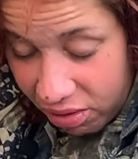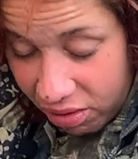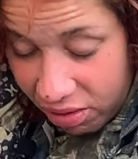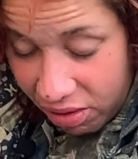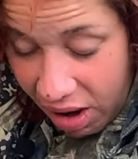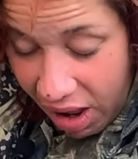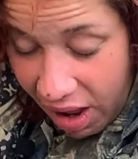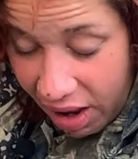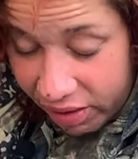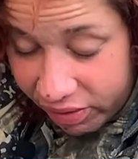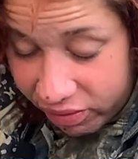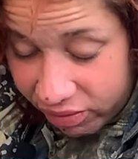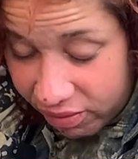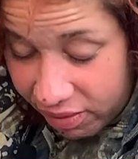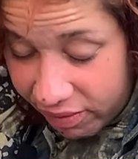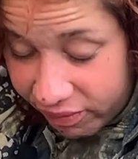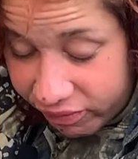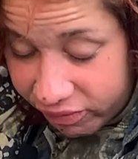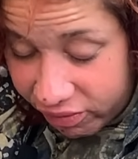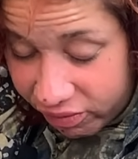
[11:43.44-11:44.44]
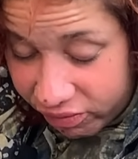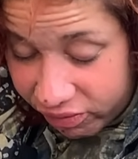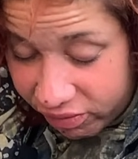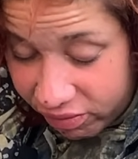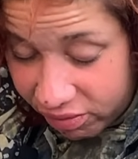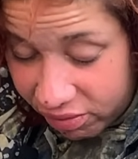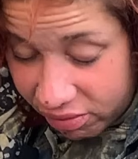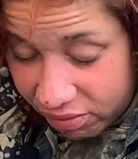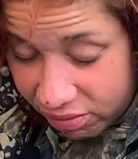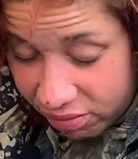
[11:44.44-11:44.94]
I do have
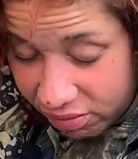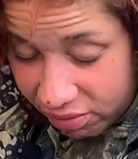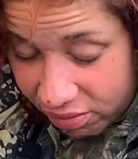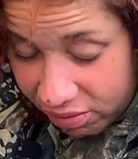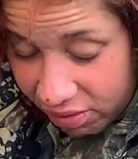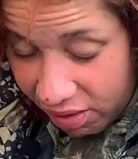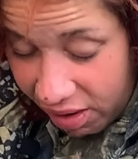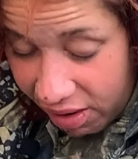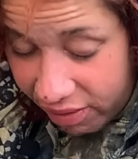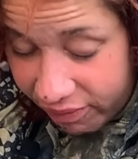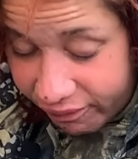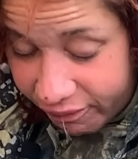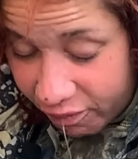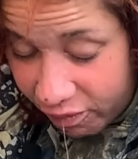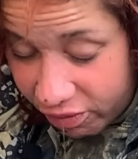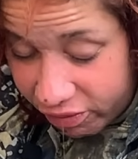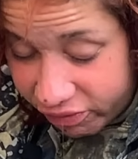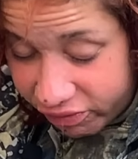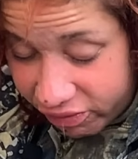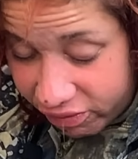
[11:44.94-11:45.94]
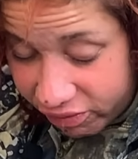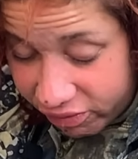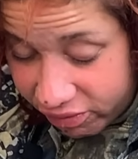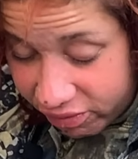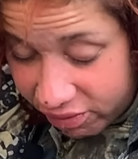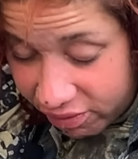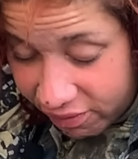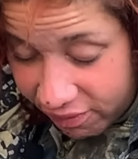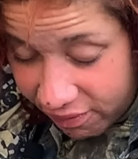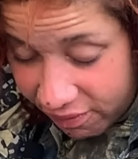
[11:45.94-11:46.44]
children. I have 4 children.